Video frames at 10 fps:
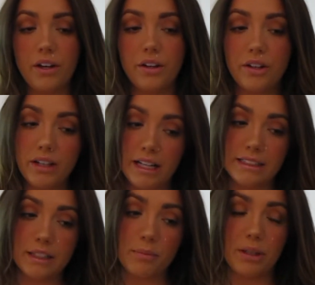a good
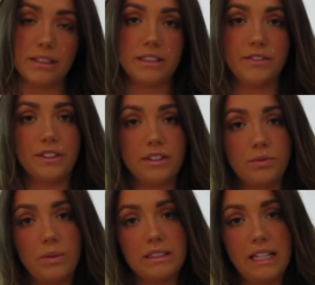idea to purchase versus
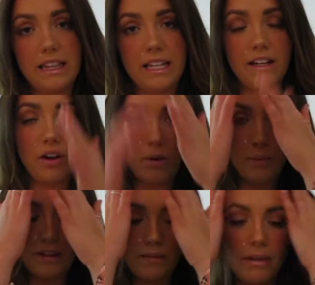ones I think aren't
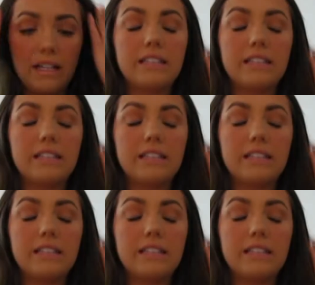worth the money.